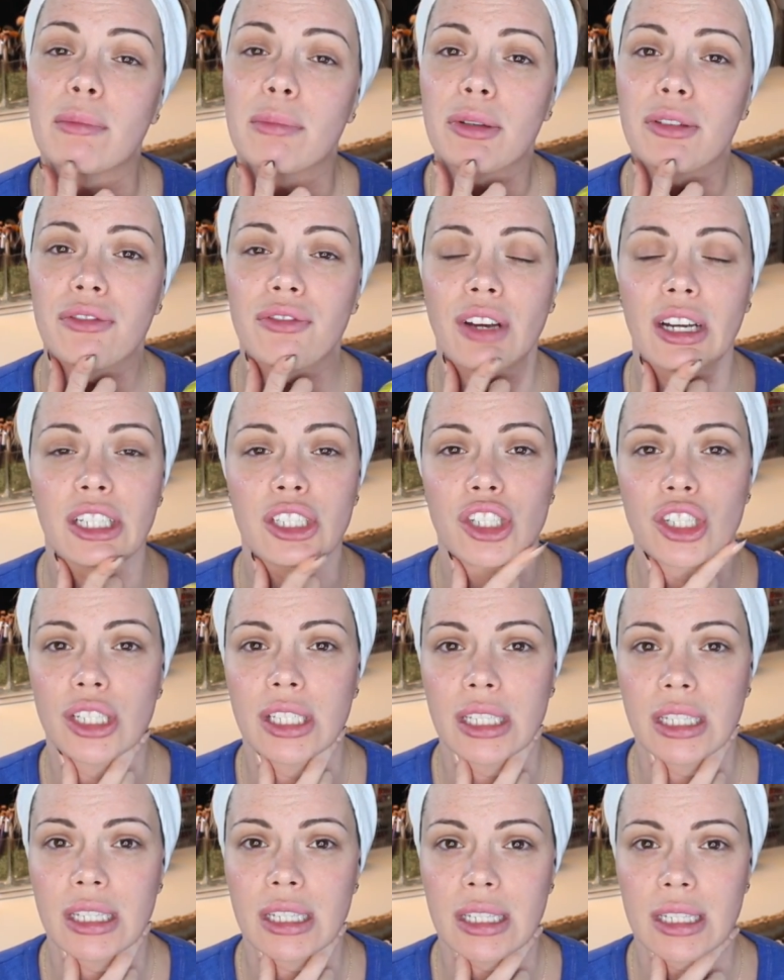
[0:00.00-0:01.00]

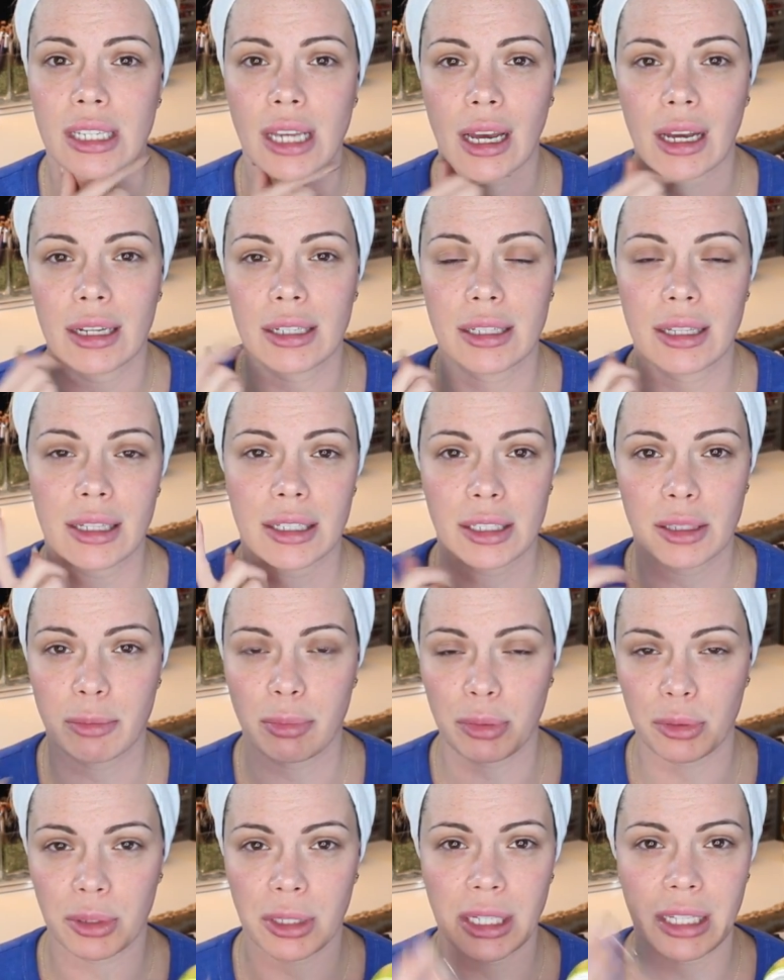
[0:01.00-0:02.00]
imperfections and the
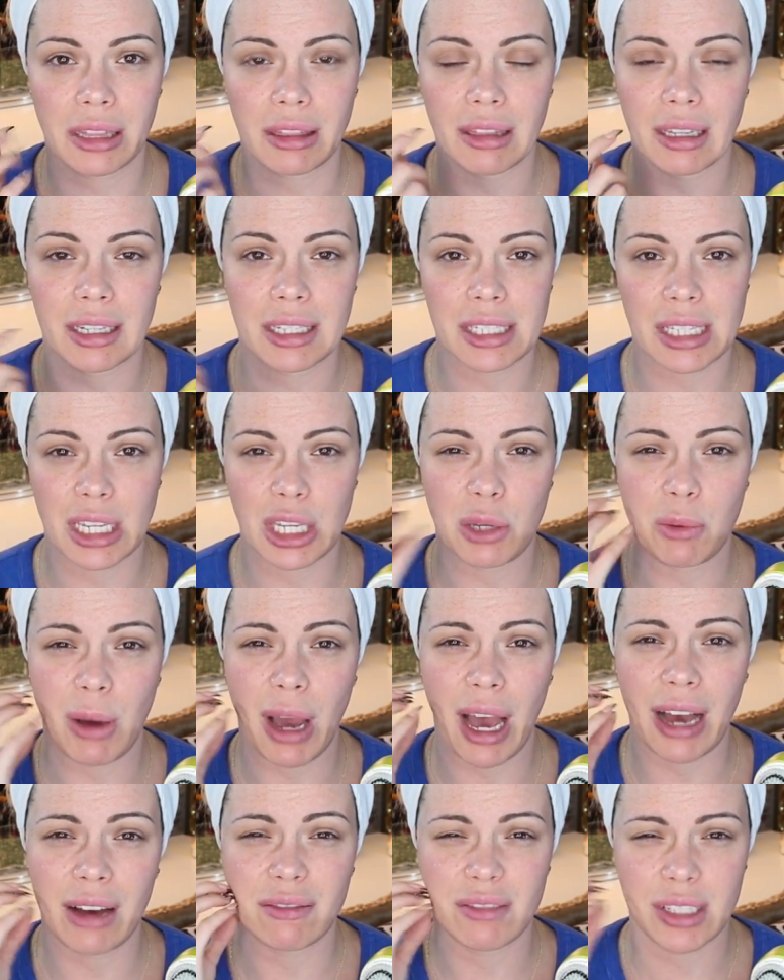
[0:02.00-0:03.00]
debris and things that you
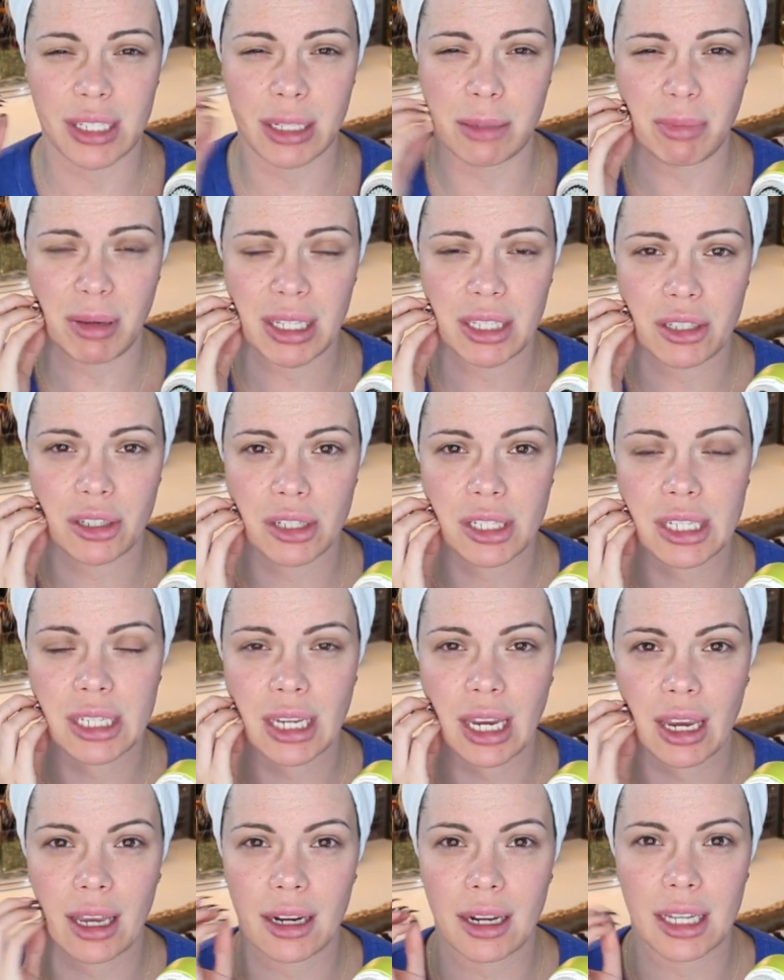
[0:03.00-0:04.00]
have deep in your
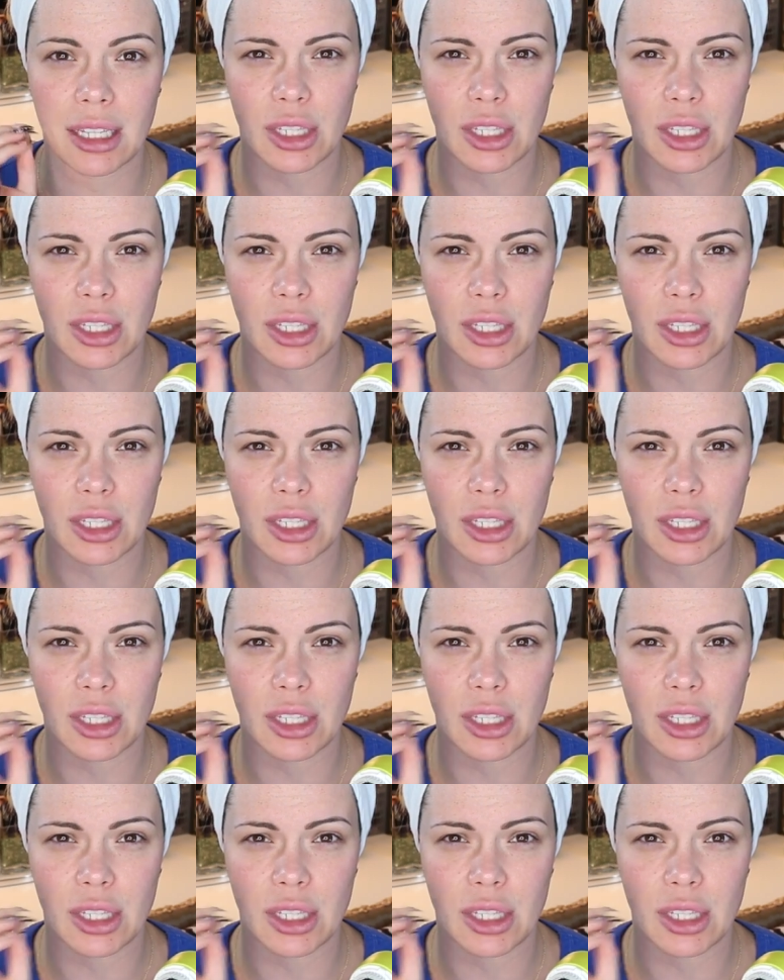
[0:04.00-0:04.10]
skin.